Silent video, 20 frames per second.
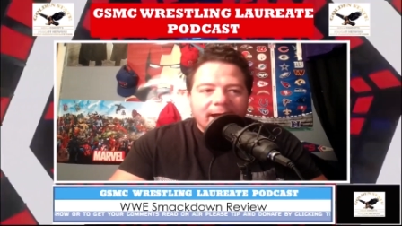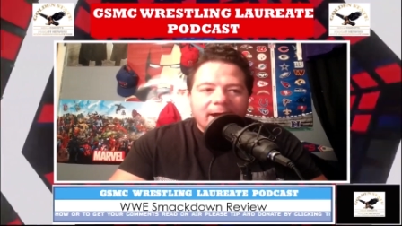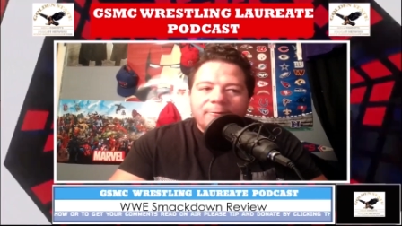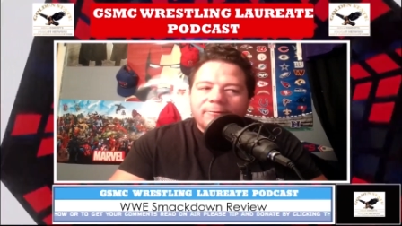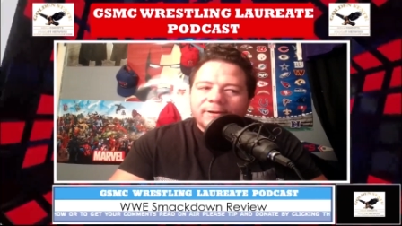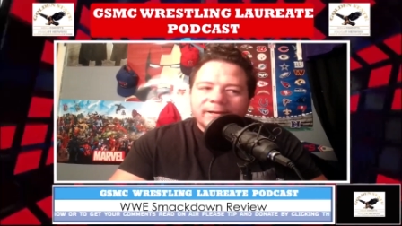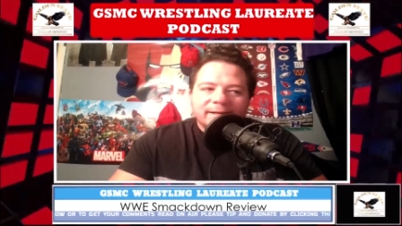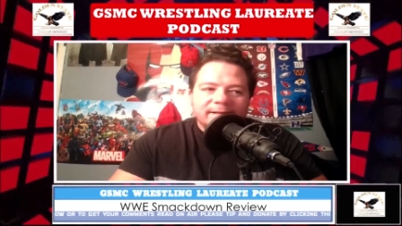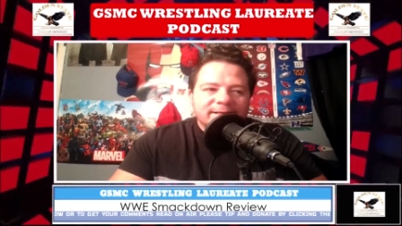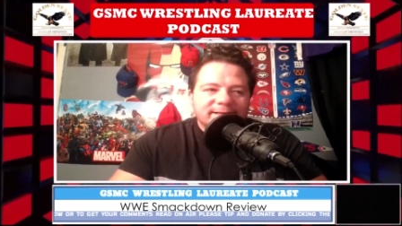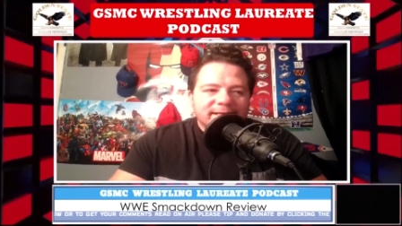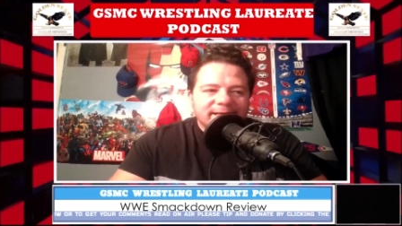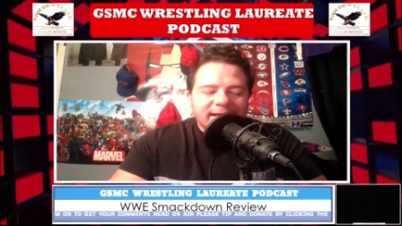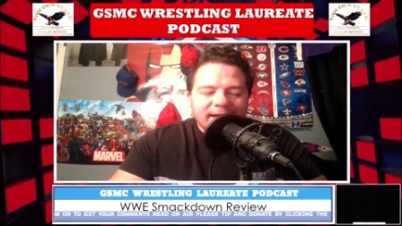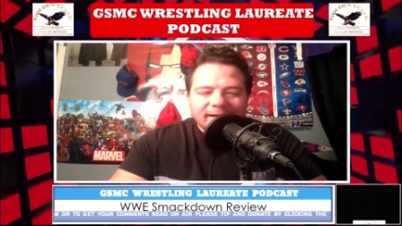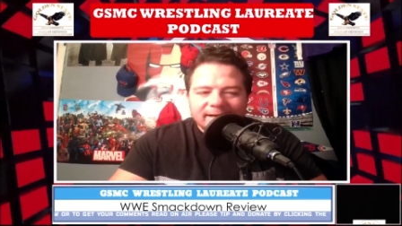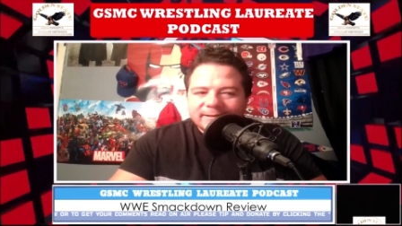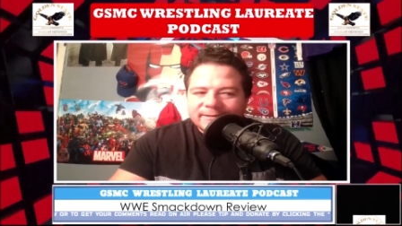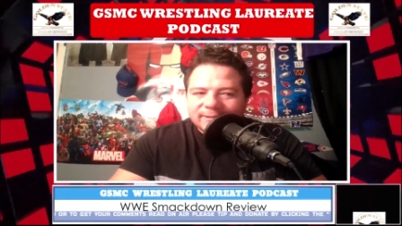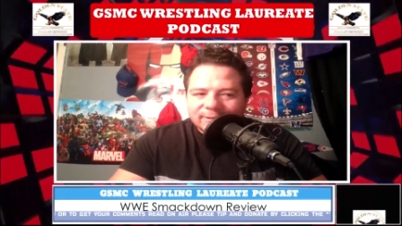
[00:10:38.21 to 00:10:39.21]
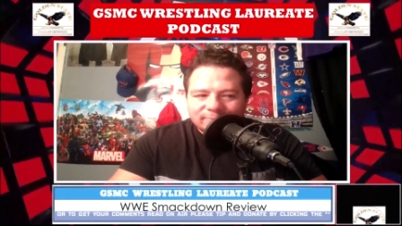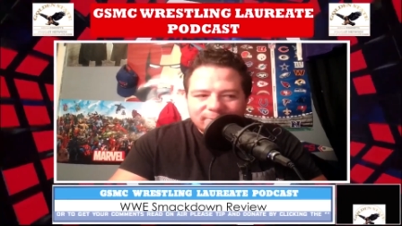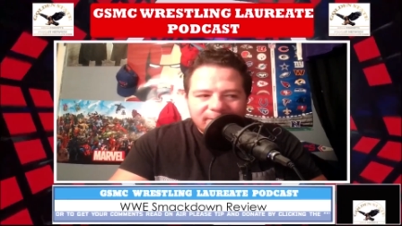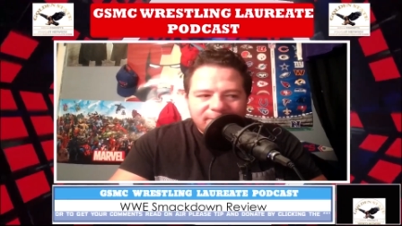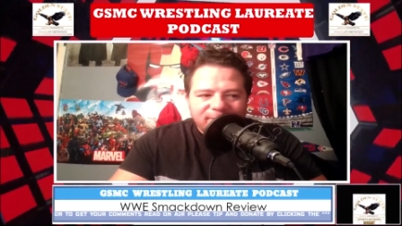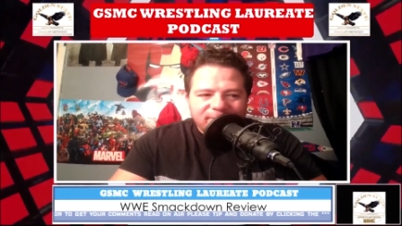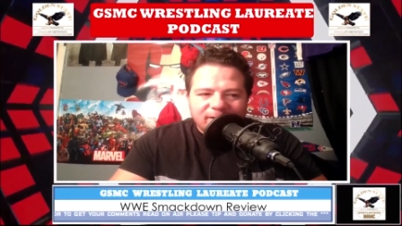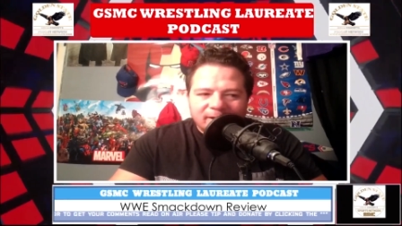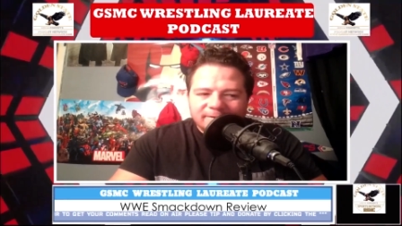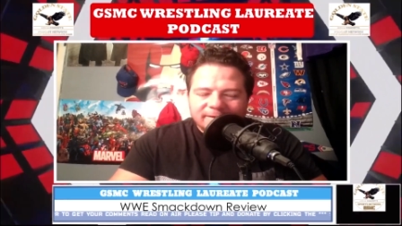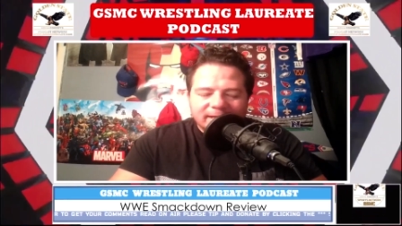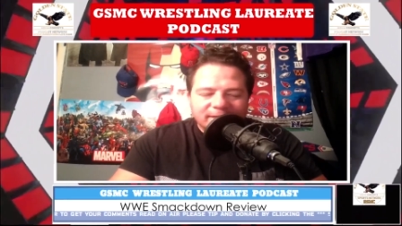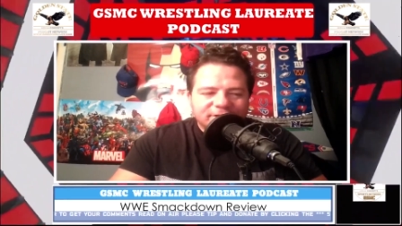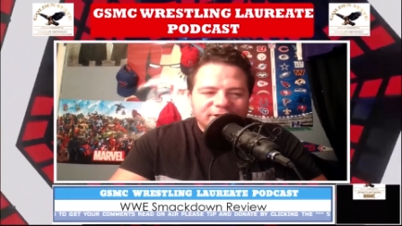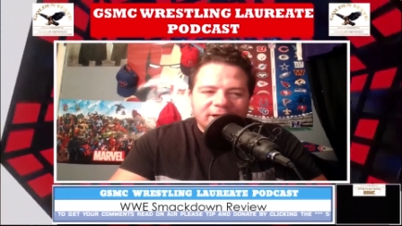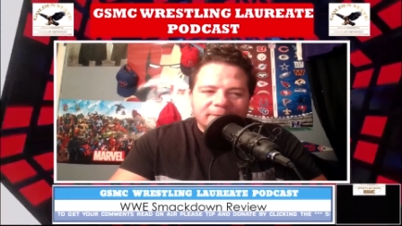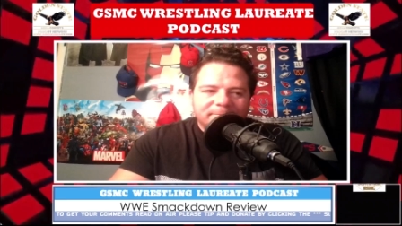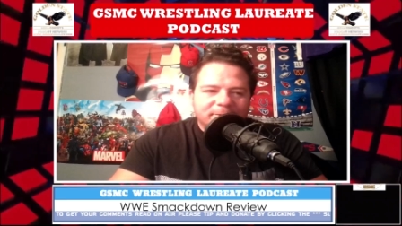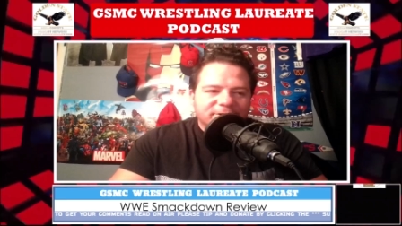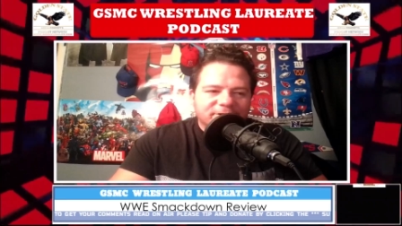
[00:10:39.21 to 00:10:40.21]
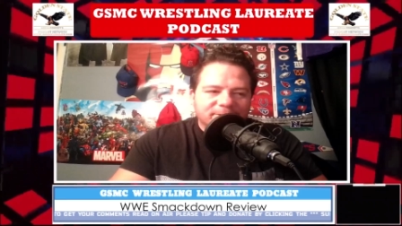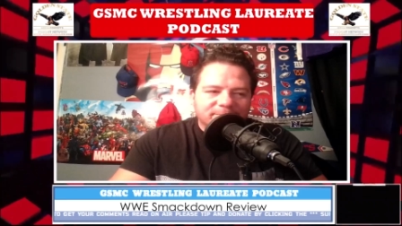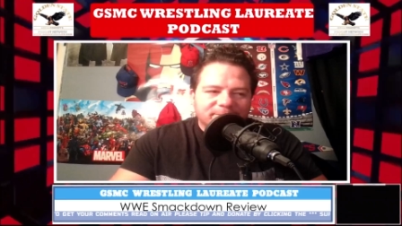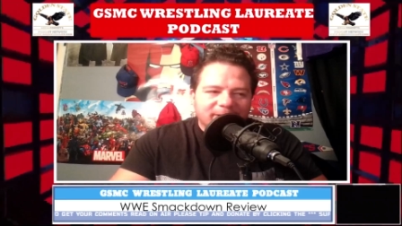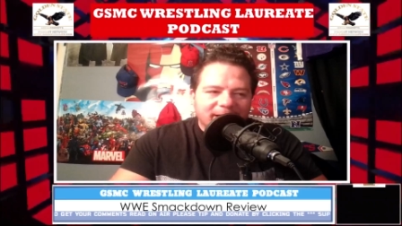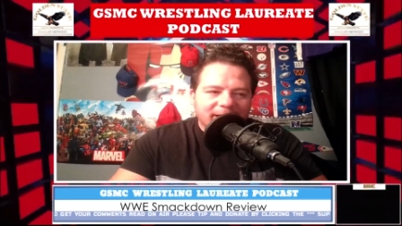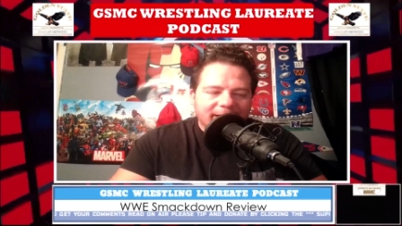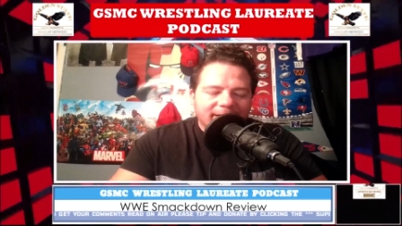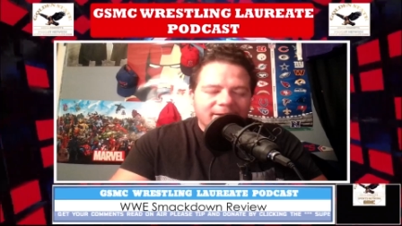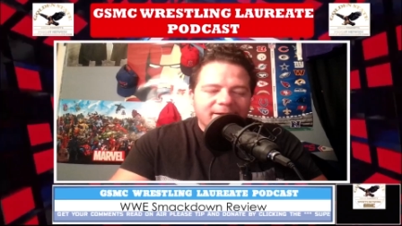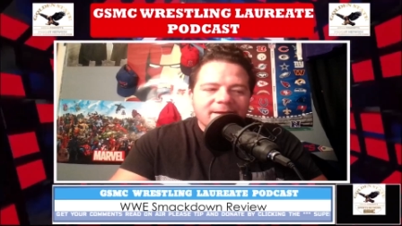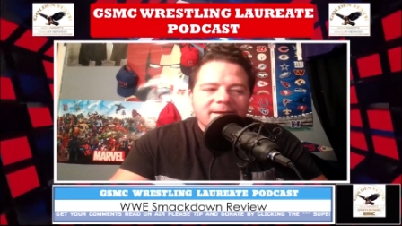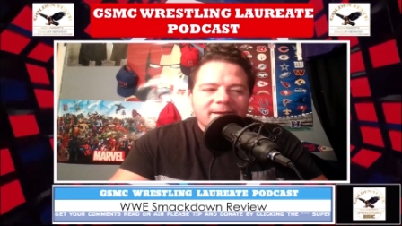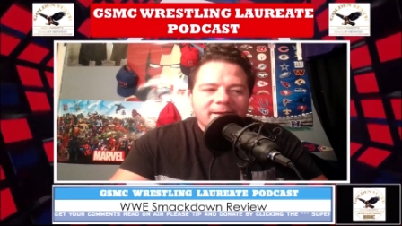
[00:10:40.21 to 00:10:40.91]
I wanted to see Candice LeRae flaunt that championship like